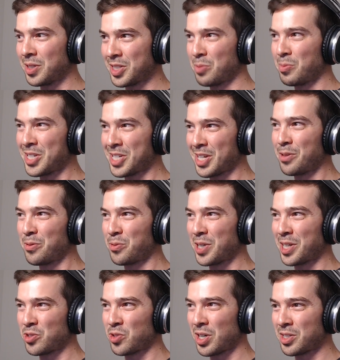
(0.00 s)
to myself
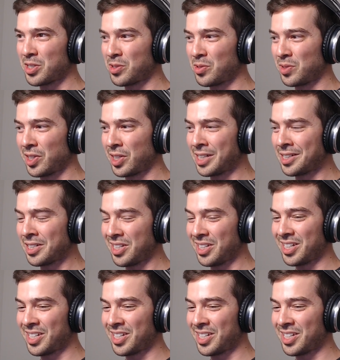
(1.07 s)
what i try to do lately